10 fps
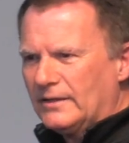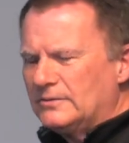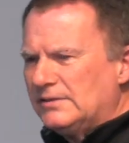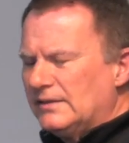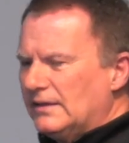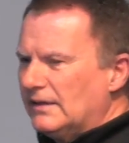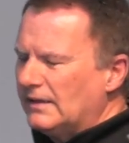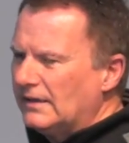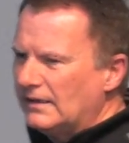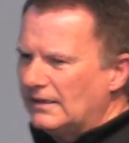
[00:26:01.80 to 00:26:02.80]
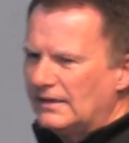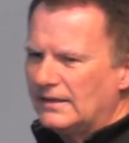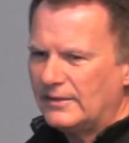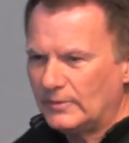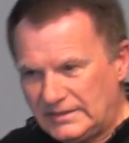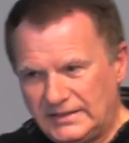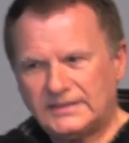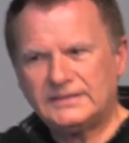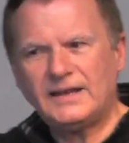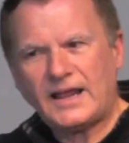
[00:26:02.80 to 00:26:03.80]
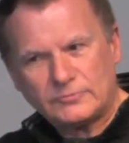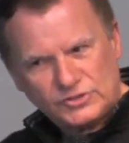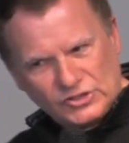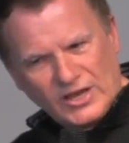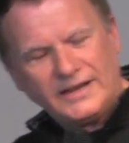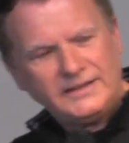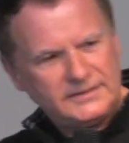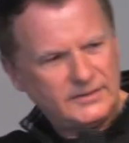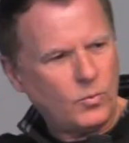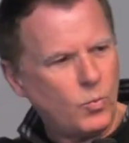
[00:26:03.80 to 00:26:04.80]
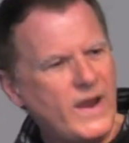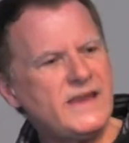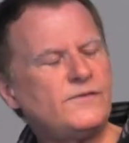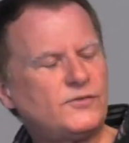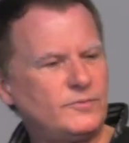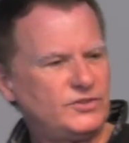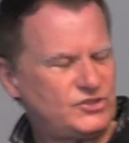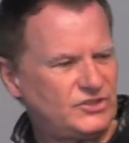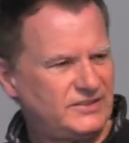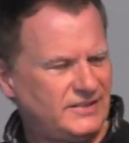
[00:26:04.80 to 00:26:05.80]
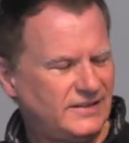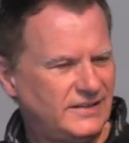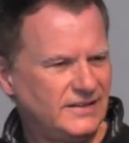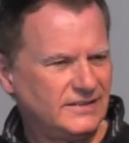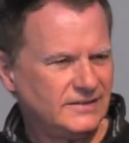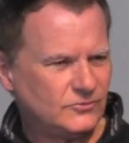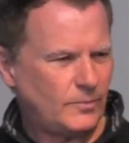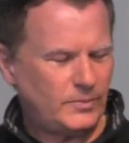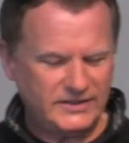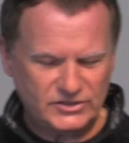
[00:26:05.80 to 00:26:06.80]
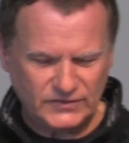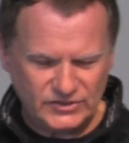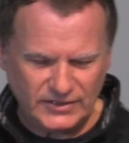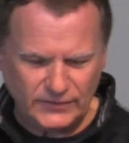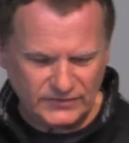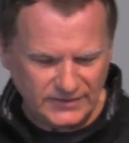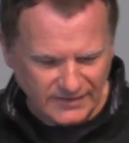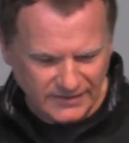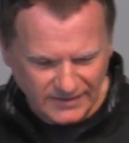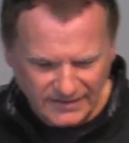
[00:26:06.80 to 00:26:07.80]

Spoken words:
out. They were taken outside, away from the city, to a place of safety.